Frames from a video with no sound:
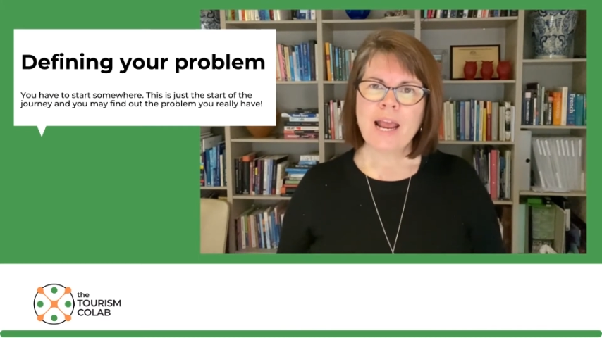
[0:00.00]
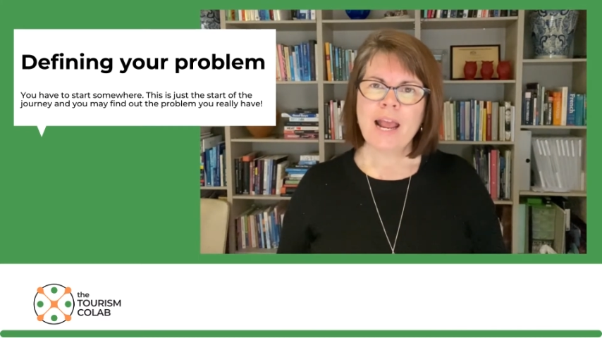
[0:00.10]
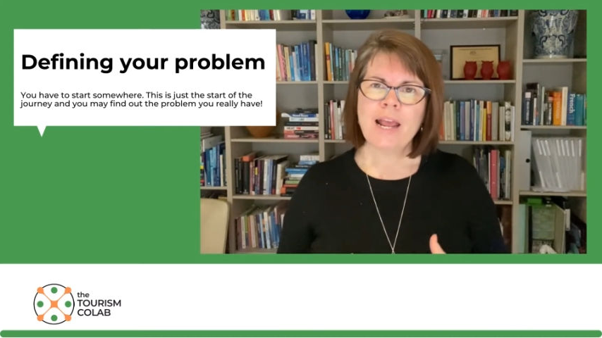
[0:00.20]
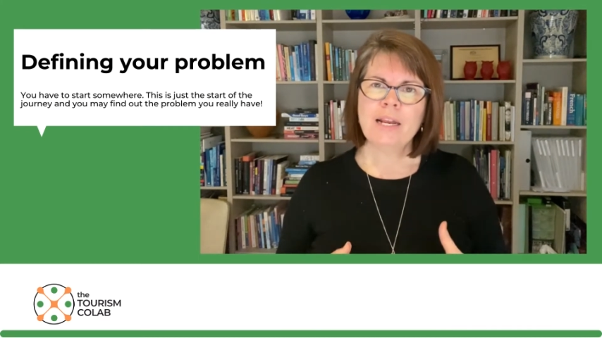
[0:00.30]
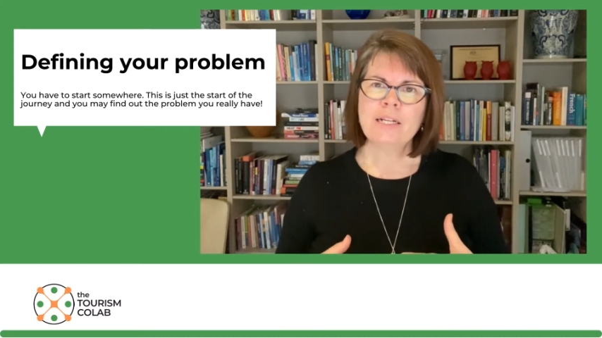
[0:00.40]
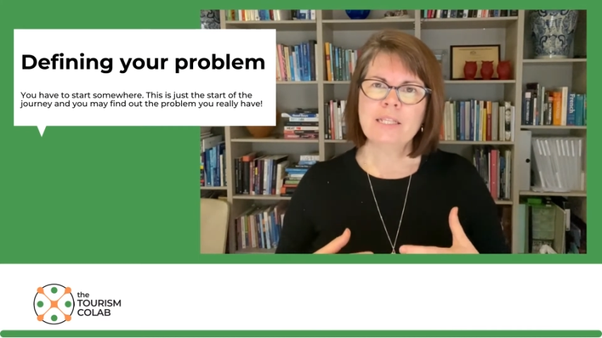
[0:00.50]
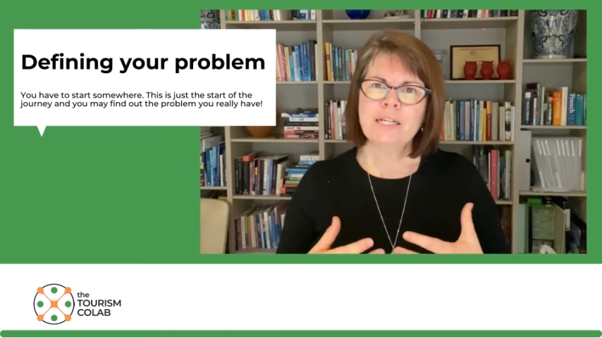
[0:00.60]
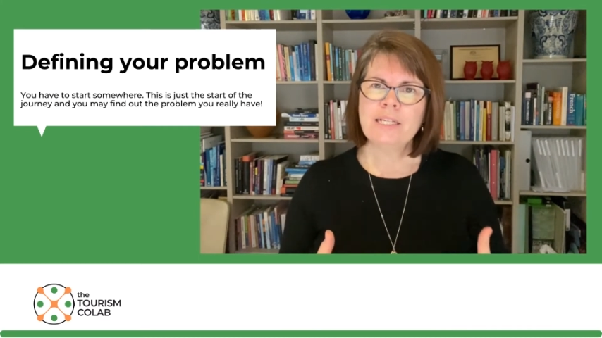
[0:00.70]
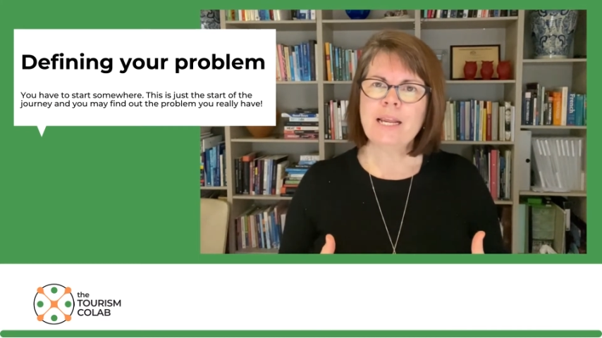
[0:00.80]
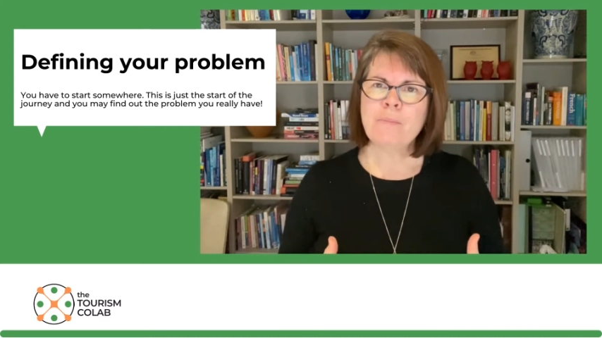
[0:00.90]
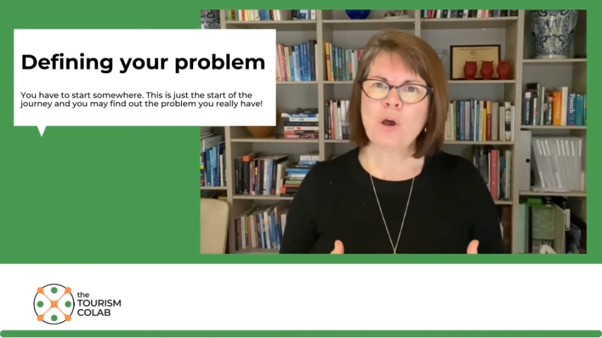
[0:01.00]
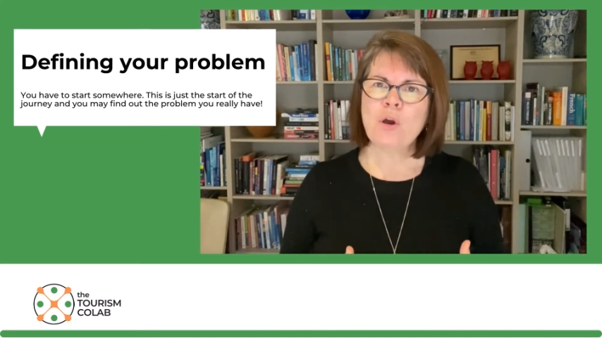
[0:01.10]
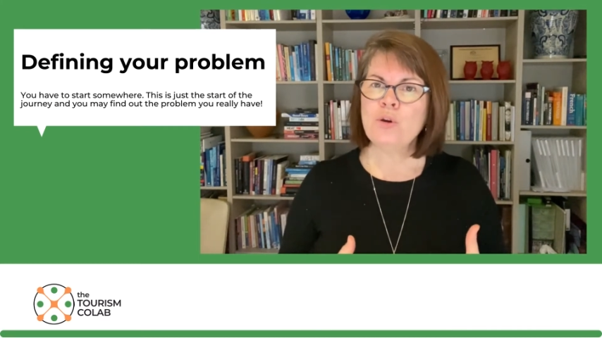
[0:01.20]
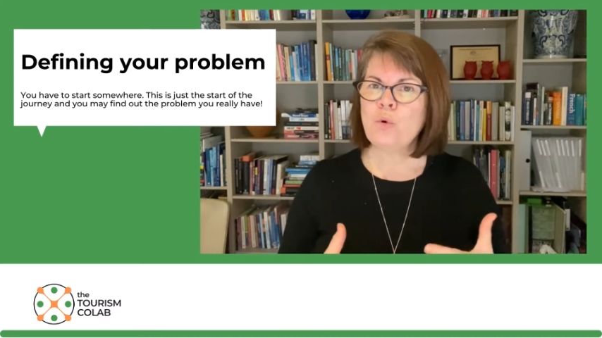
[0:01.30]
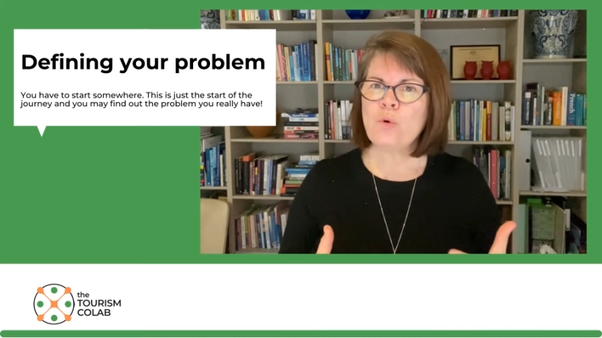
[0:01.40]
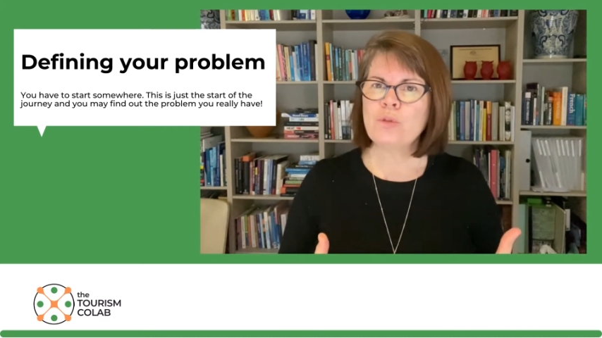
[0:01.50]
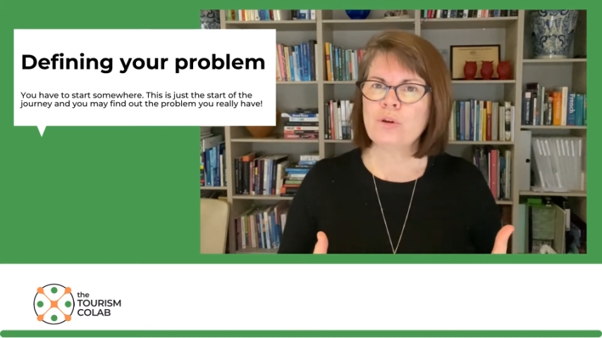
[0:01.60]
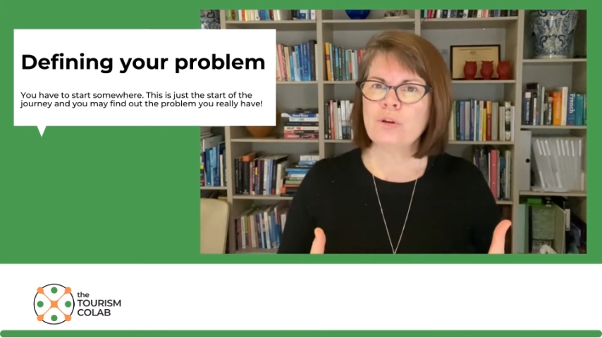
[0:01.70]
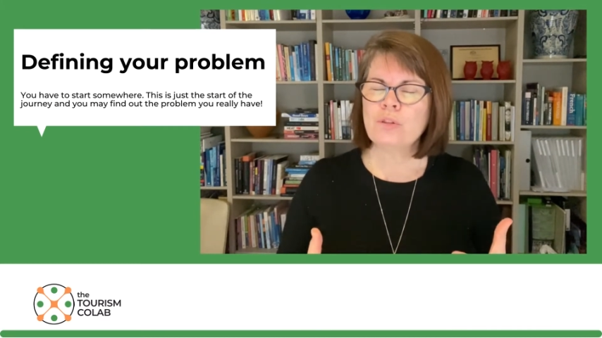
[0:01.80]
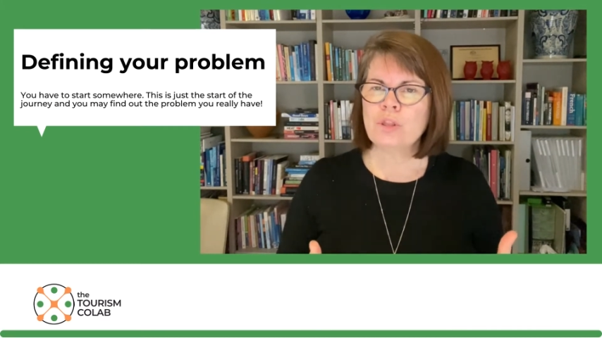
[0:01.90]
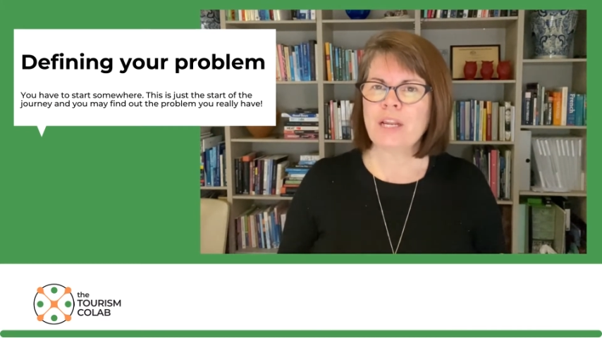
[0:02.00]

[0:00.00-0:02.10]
and the DMO or the